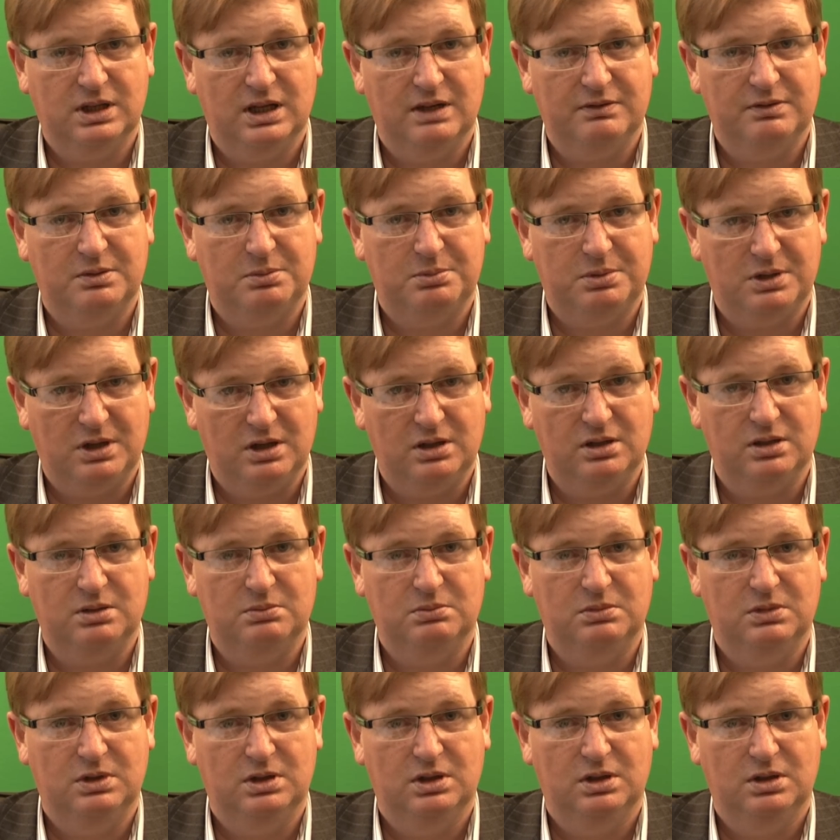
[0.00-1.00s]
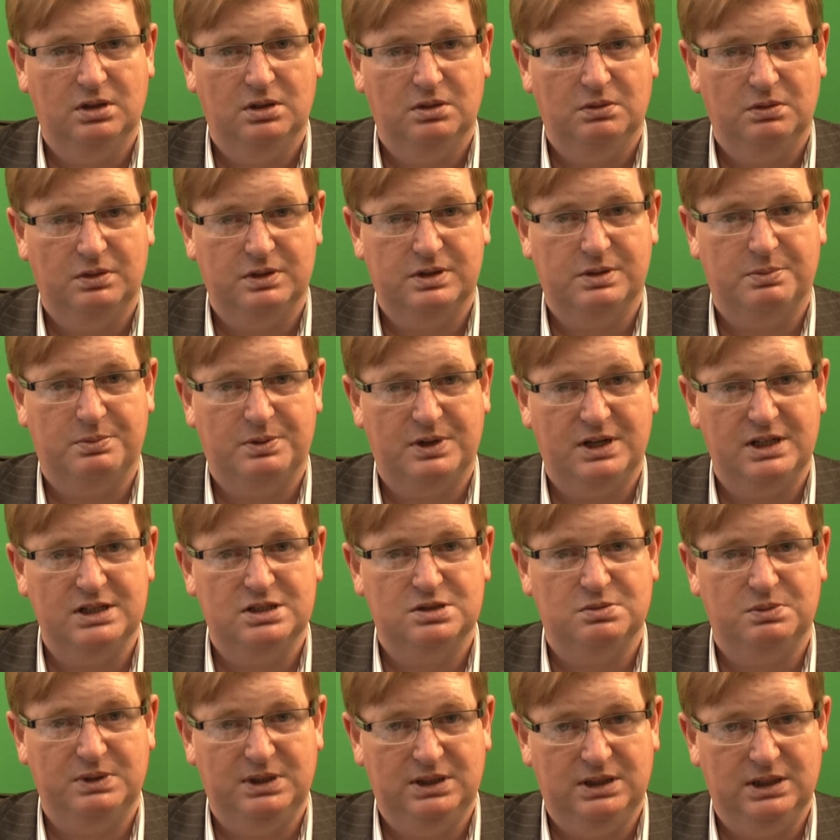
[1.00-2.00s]
have a problem with the
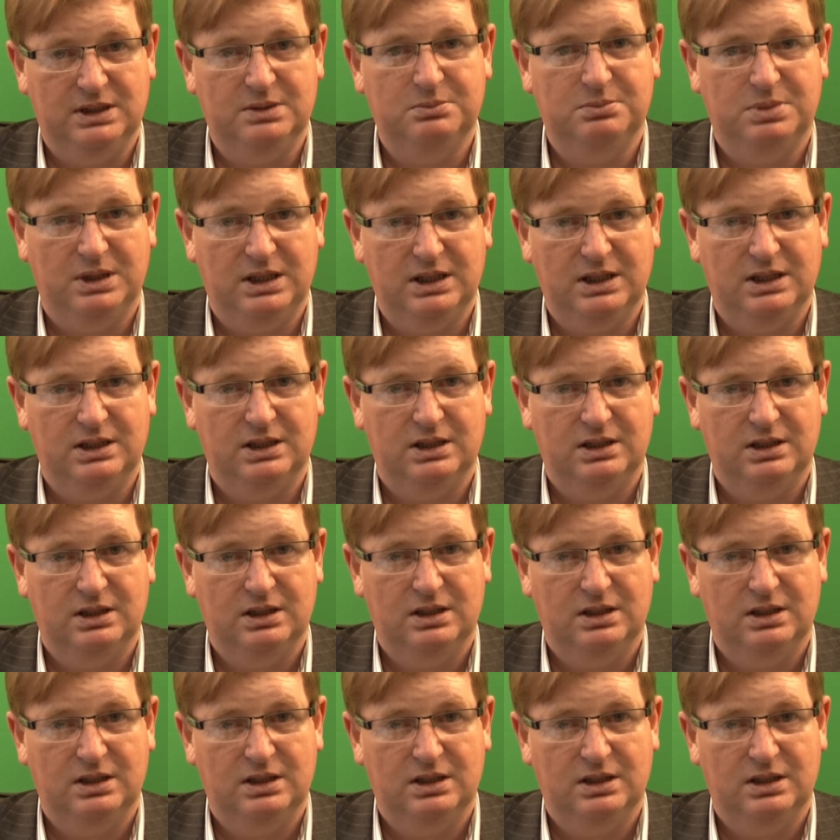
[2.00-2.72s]
price we did pay